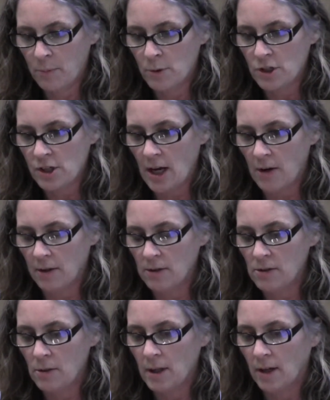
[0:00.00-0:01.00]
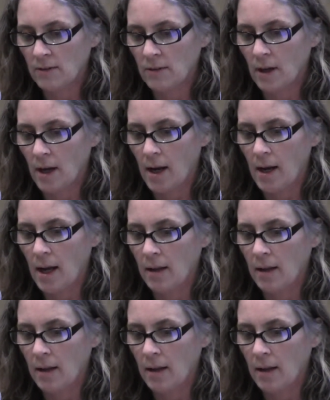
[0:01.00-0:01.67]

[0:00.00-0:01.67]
pushed out in 2009